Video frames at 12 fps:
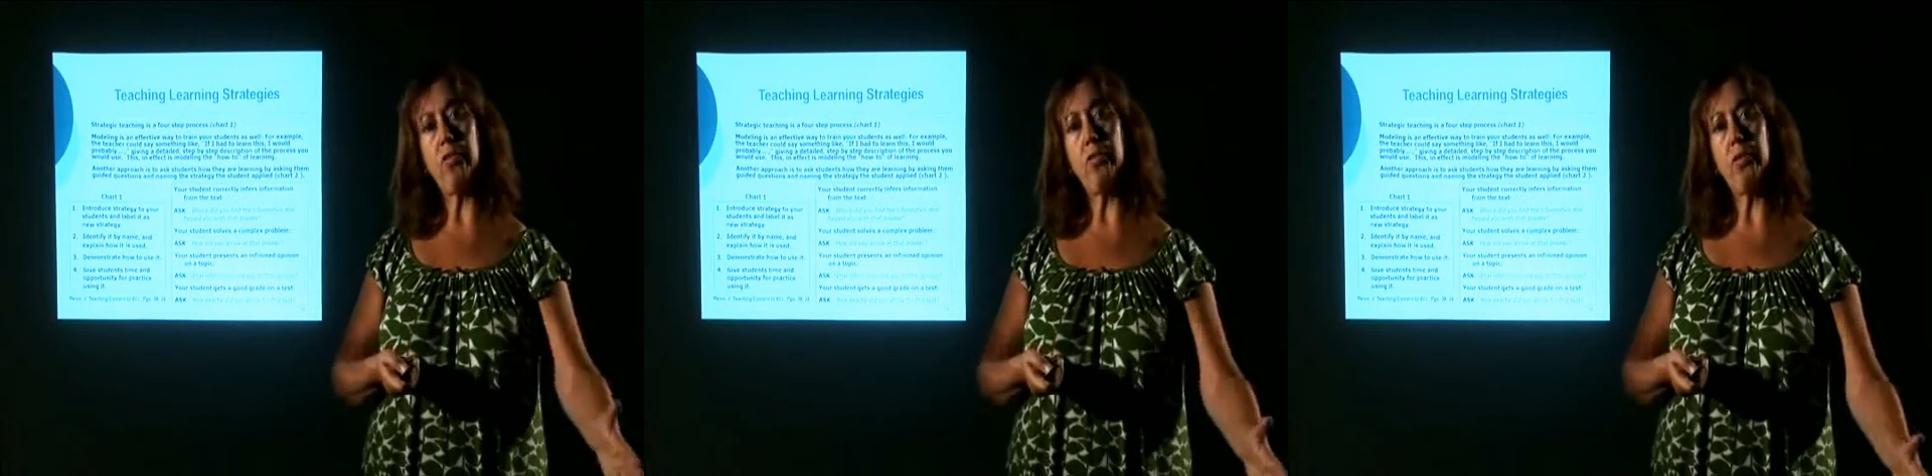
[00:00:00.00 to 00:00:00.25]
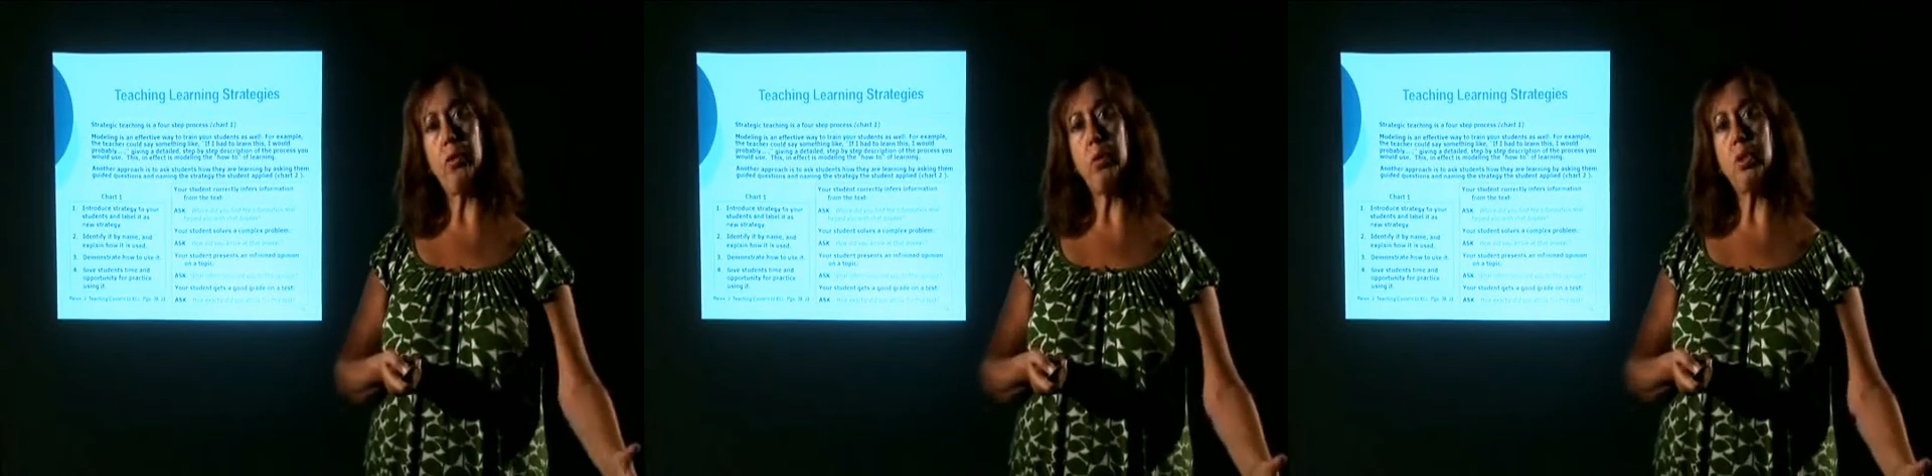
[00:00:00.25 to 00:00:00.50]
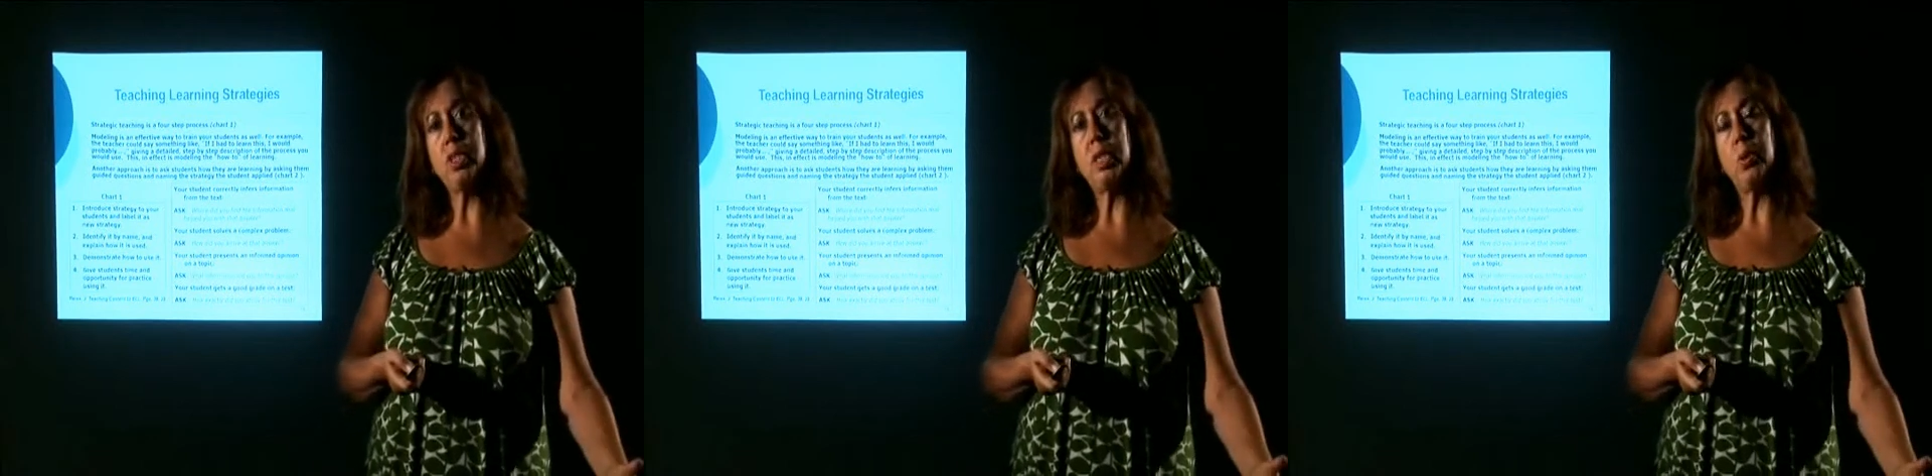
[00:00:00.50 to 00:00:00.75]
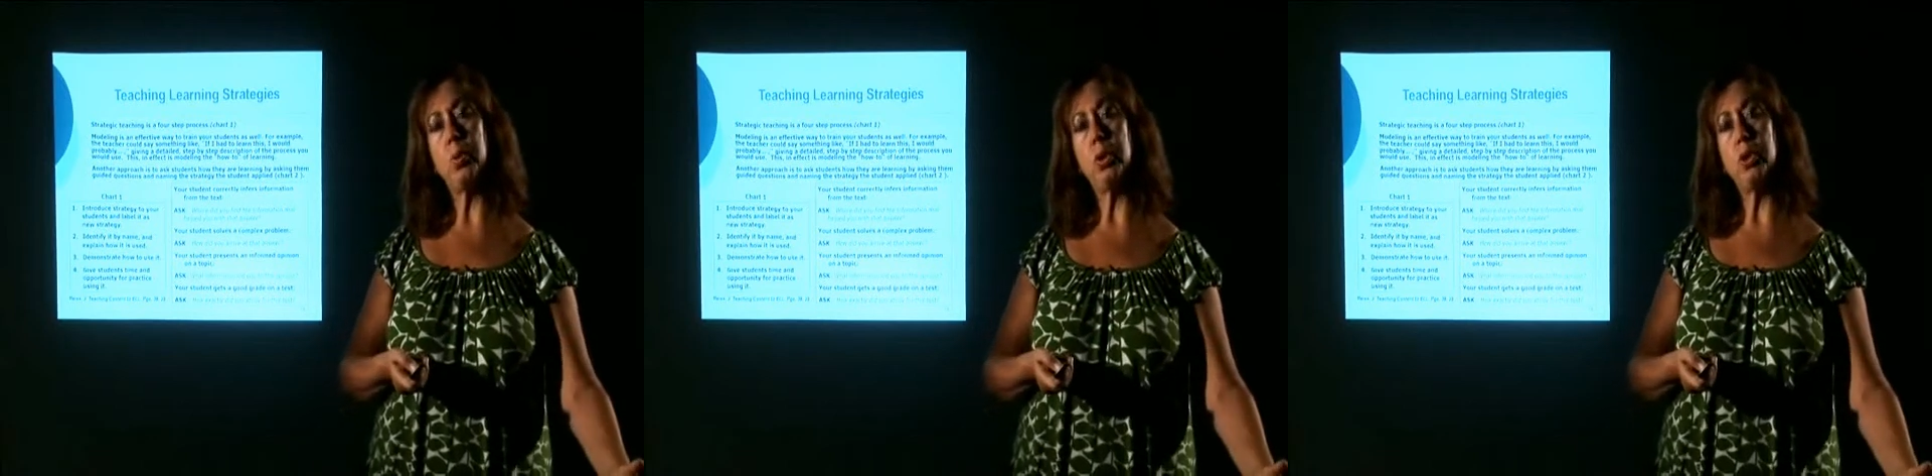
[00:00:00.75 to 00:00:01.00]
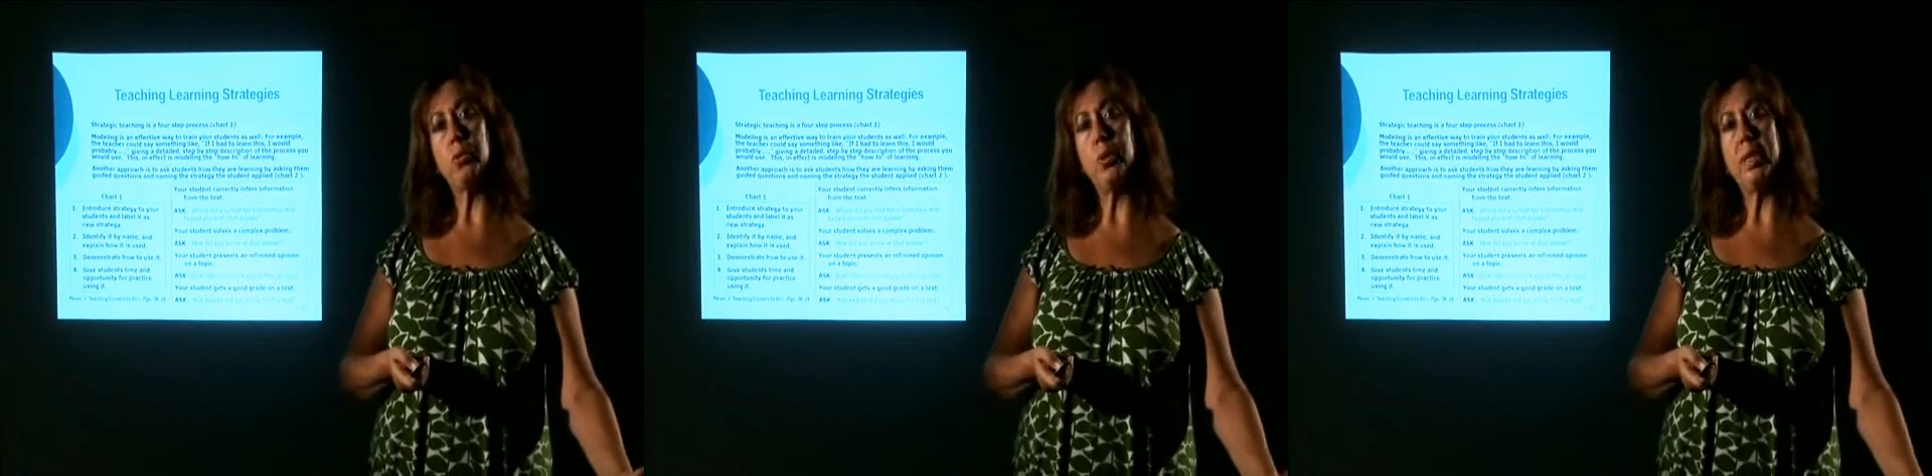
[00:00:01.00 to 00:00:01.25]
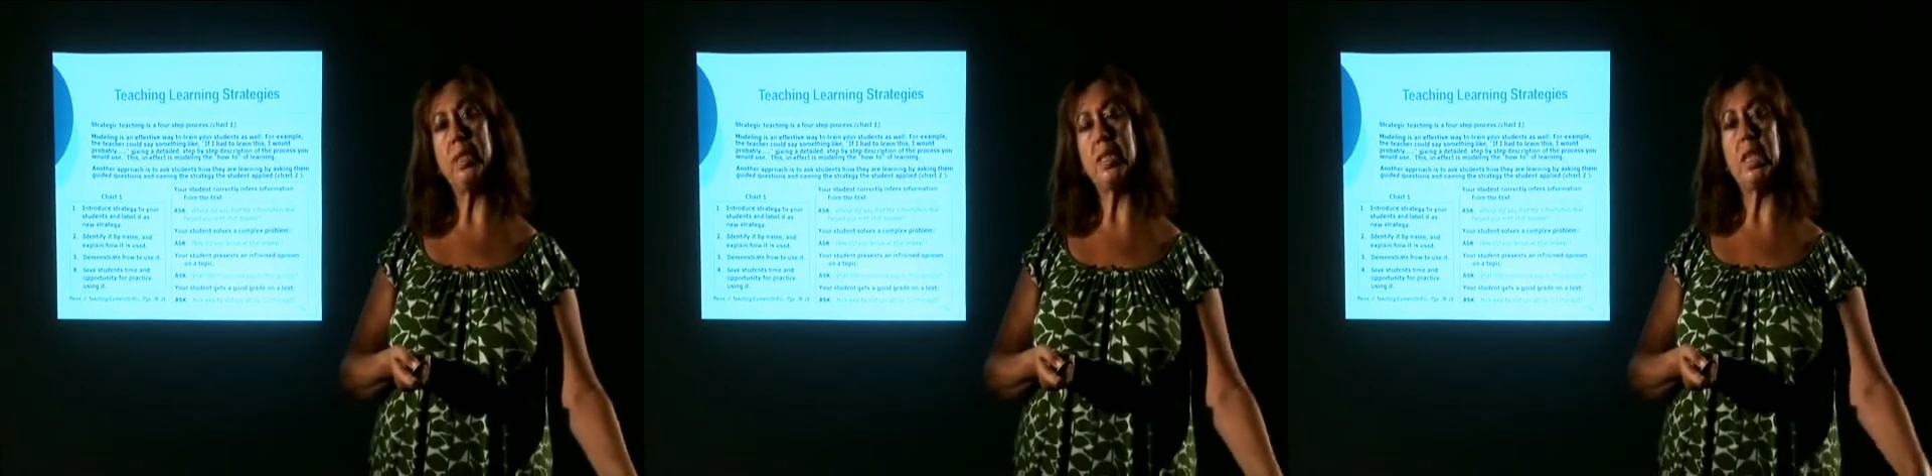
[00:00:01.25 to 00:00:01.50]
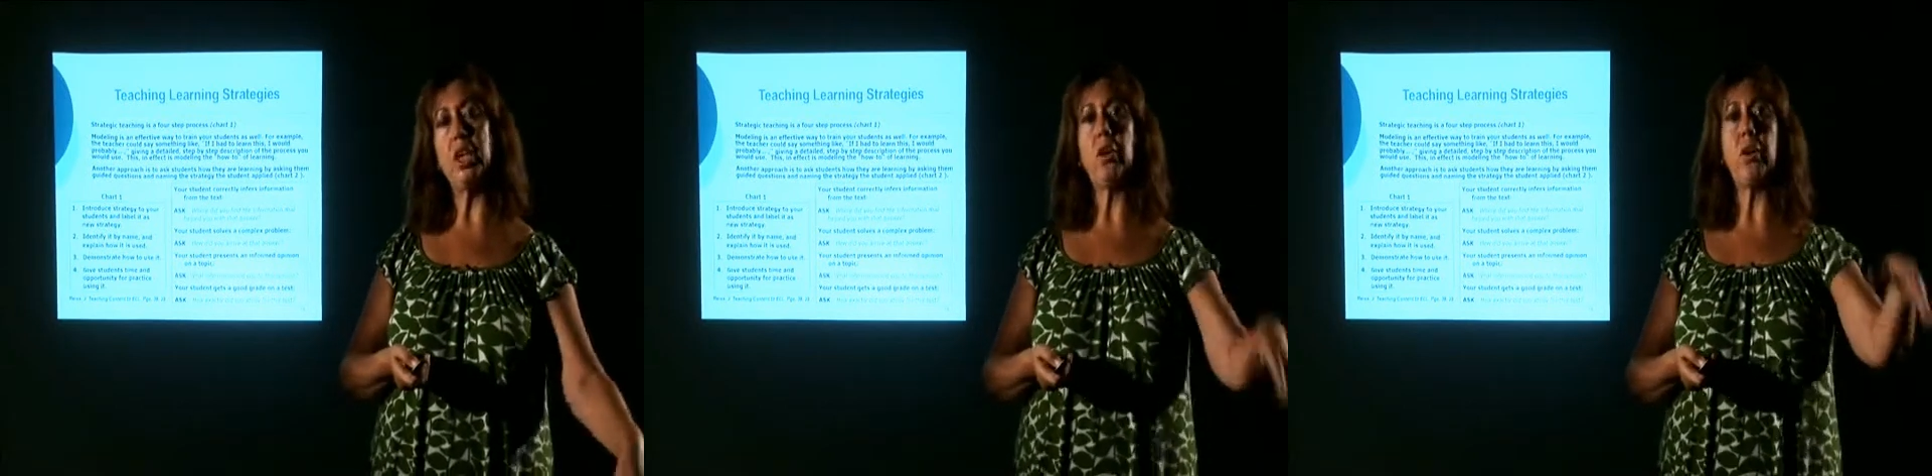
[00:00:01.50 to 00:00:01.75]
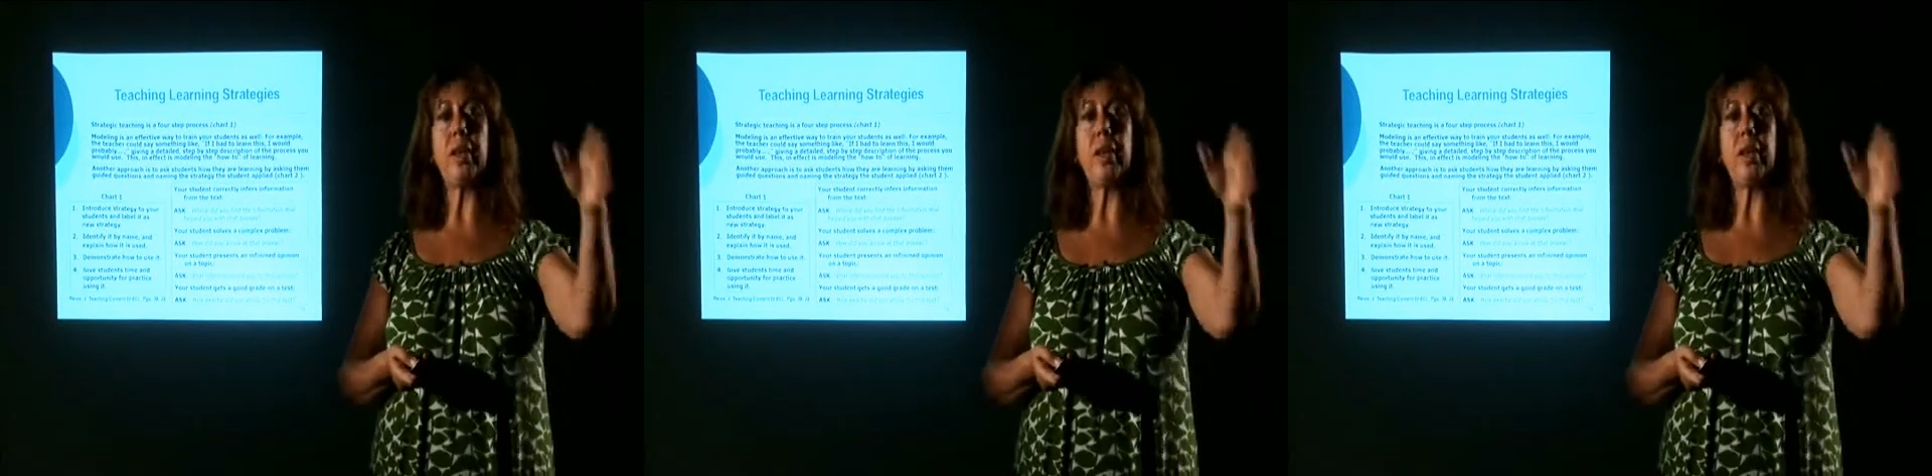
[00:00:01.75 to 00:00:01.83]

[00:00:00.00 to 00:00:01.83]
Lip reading: foods that were drinks here,